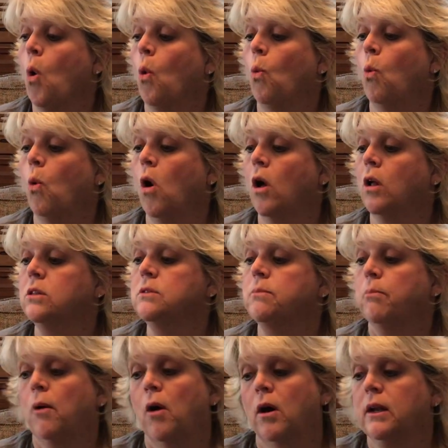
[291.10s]

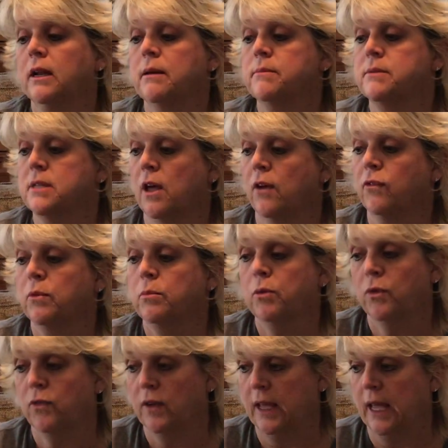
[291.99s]
Walt bought himself a
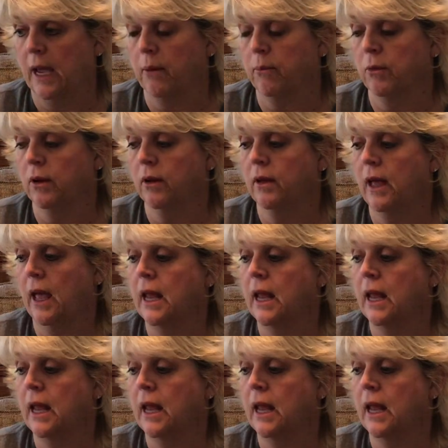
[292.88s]
movie camera,